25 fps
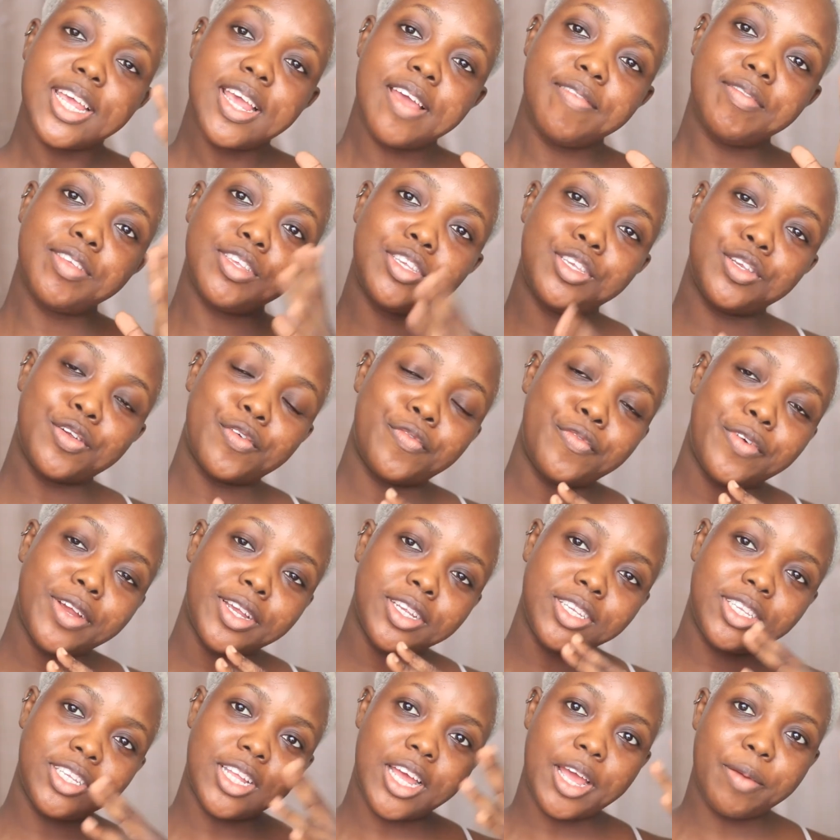If this is your
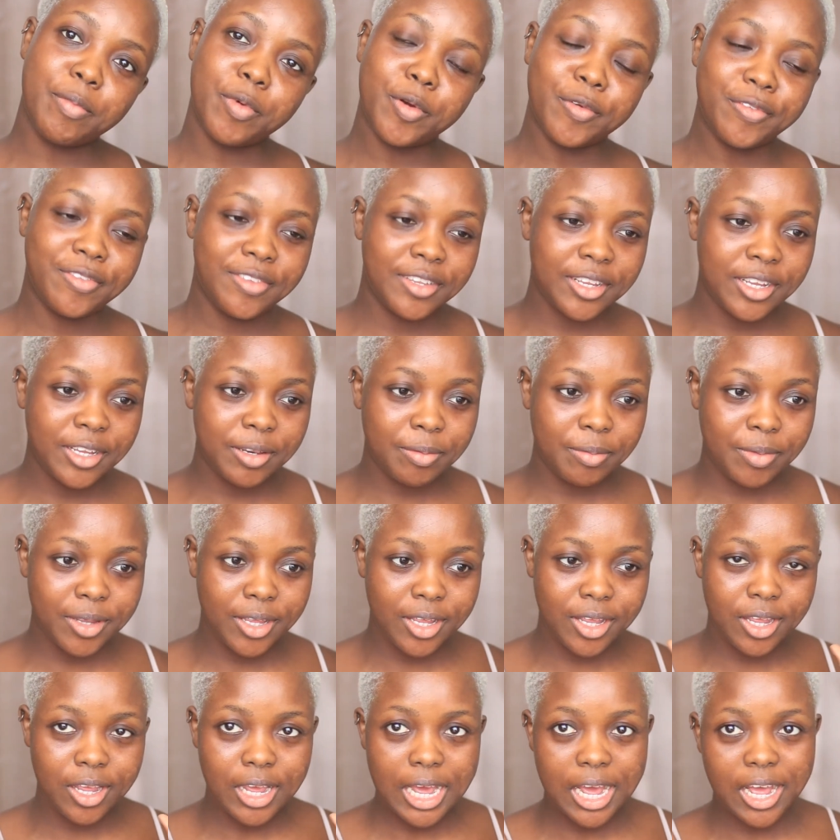first time of seeing
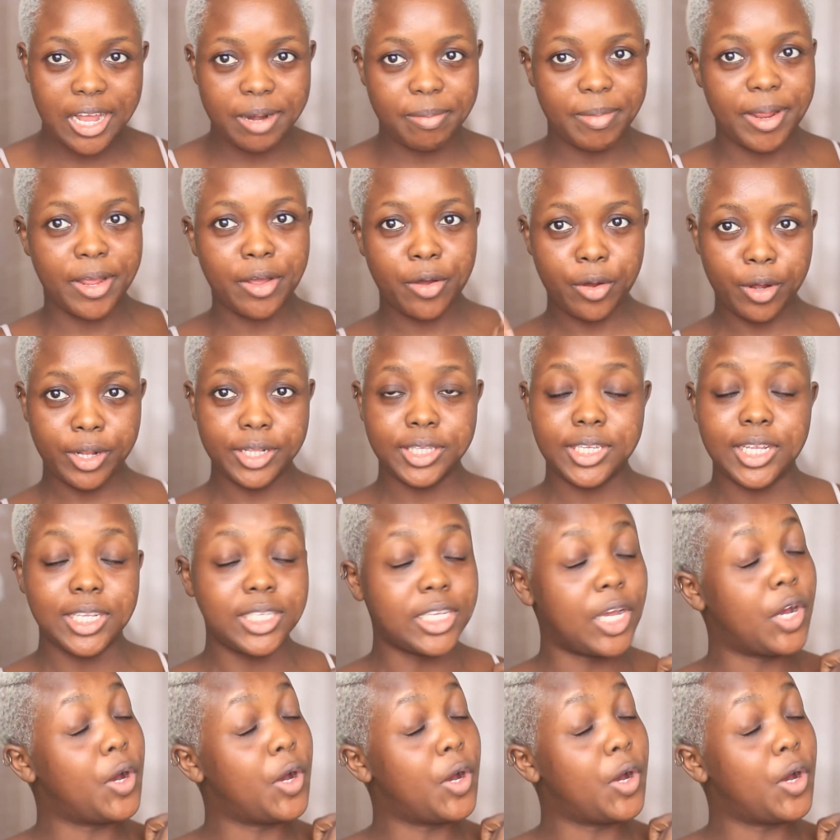me and my content,